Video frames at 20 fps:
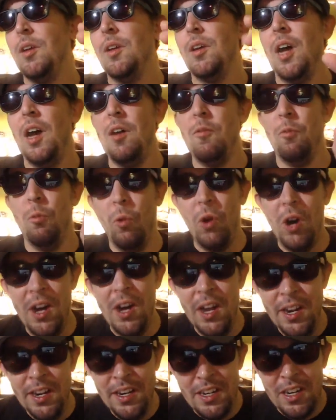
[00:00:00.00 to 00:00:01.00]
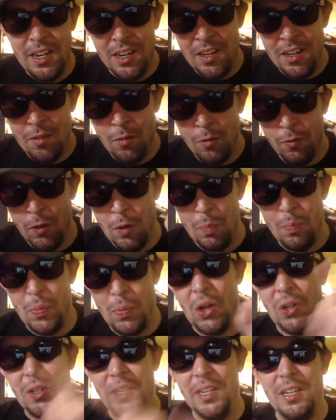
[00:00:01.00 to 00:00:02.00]
I have one
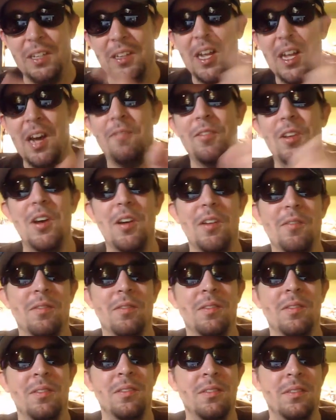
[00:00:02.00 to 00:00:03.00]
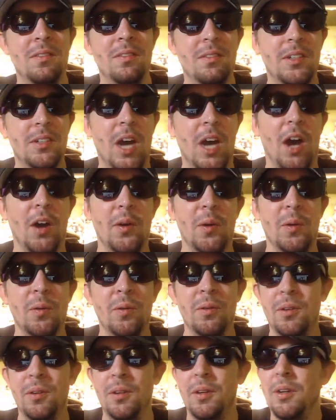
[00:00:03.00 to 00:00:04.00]
football league left on Yahoo,
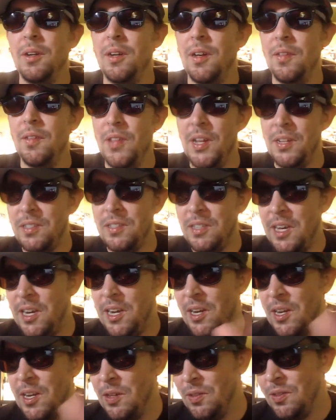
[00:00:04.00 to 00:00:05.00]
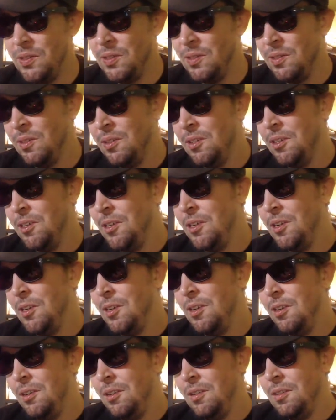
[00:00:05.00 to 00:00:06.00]
and that's Keenan's,
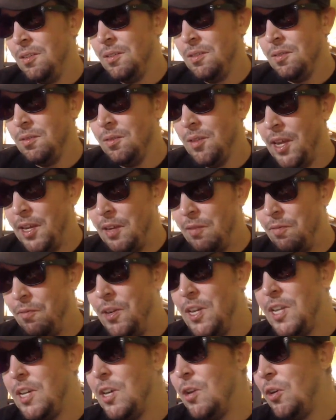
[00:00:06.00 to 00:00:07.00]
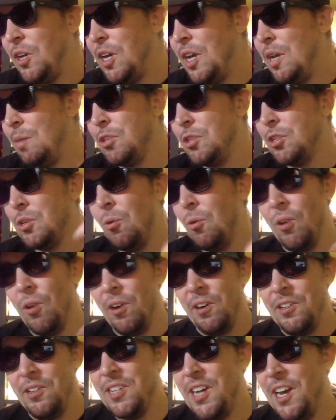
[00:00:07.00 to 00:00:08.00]
like, video game
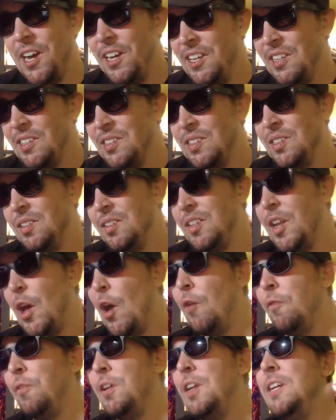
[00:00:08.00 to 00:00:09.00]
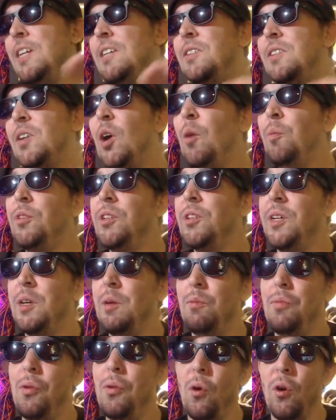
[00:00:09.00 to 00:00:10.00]
scoring settings. Now, if he needs help to
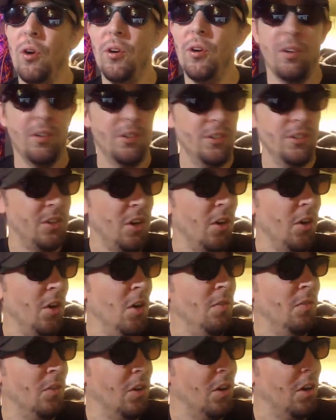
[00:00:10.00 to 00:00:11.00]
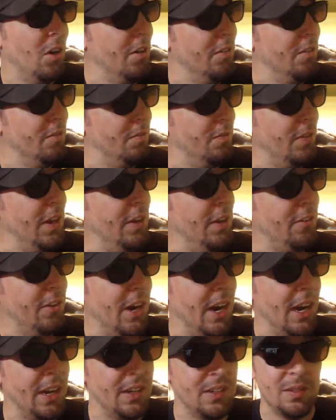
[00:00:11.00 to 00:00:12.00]
import or start over on
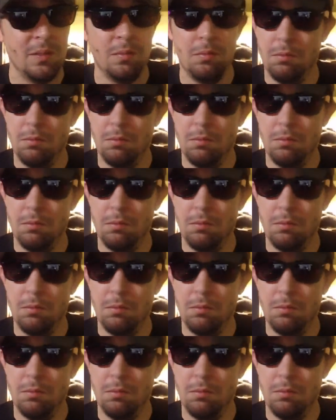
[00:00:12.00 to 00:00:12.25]
Fantrax,